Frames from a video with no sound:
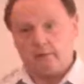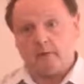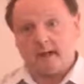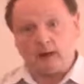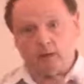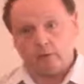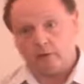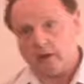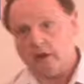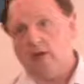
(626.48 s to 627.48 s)
from my
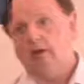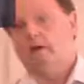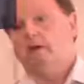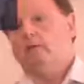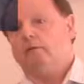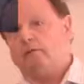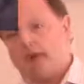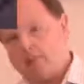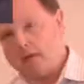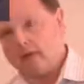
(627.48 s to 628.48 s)
culture, from
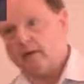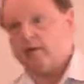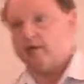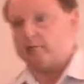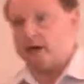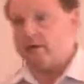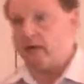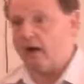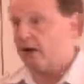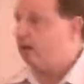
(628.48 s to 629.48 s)
my mother, from my
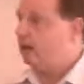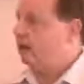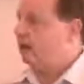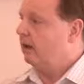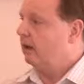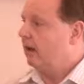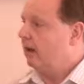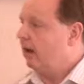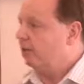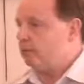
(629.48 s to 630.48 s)
father,
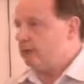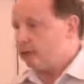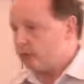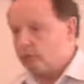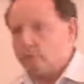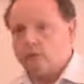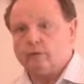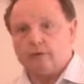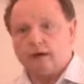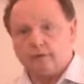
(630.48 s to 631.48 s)
from my
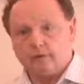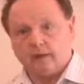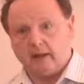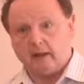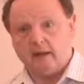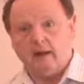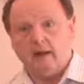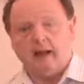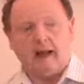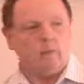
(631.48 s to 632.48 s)
schools and everything.
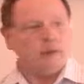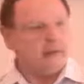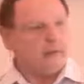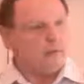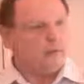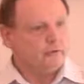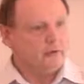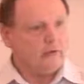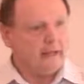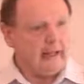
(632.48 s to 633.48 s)
And when I get to a
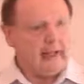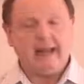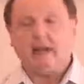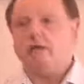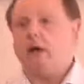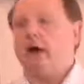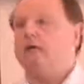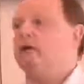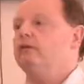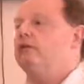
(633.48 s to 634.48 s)
certain age, I
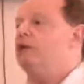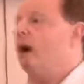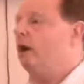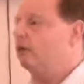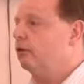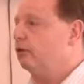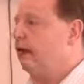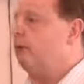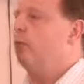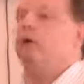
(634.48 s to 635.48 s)
can start to
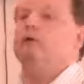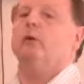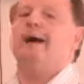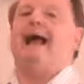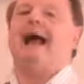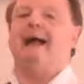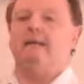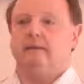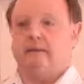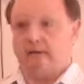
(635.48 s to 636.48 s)
say, what do I
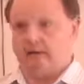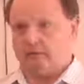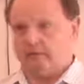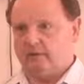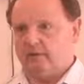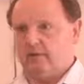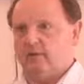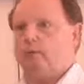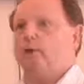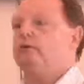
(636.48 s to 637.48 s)
add to this?
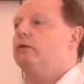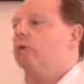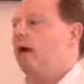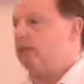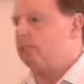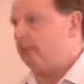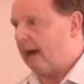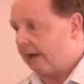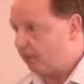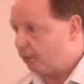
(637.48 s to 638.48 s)
What do I
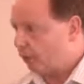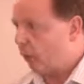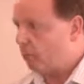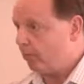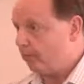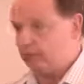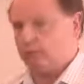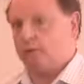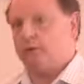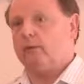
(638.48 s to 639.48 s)
add on top of
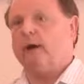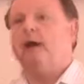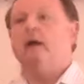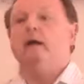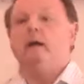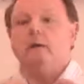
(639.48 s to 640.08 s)
this? What do I